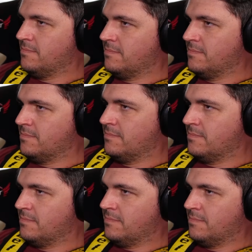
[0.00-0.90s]
and
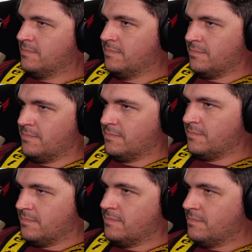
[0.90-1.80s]
feeling little impact to the
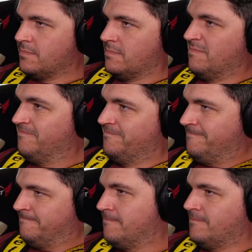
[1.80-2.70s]
fun you have.
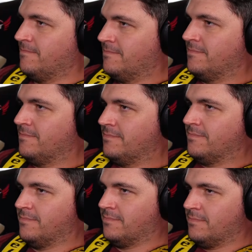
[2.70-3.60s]
There's no
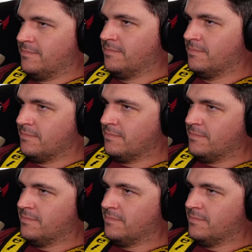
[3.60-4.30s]
danger of that with this.